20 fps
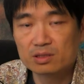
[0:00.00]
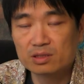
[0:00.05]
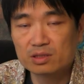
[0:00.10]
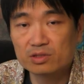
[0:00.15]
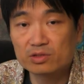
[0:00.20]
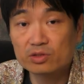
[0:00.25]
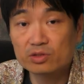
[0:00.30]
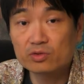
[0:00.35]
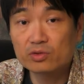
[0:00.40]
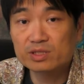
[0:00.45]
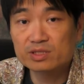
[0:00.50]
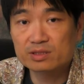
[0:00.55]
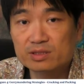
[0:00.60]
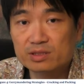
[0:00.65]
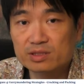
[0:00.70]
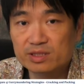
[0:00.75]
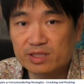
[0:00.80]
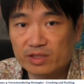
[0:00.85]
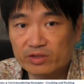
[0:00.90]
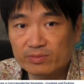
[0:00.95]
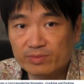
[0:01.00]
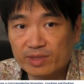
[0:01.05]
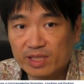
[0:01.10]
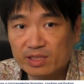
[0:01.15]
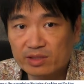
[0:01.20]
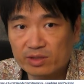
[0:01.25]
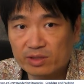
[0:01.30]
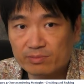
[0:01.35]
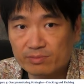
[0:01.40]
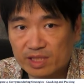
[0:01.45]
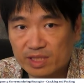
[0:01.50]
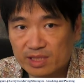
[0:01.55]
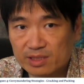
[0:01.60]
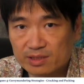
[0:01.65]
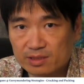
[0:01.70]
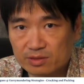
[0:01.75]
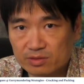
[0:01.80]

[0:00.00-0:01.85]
You know what gerrymandering means,